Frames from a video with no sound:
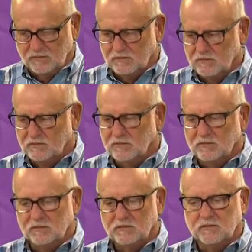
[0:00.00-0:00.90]

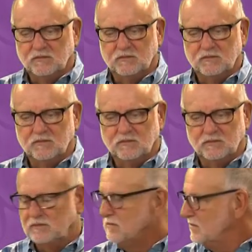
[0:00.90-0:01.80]

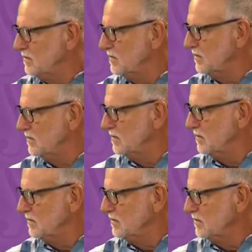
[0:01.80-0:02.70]

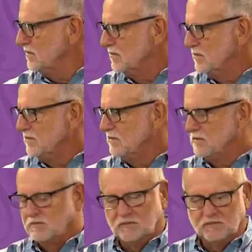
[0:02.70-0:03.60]
(not speaking)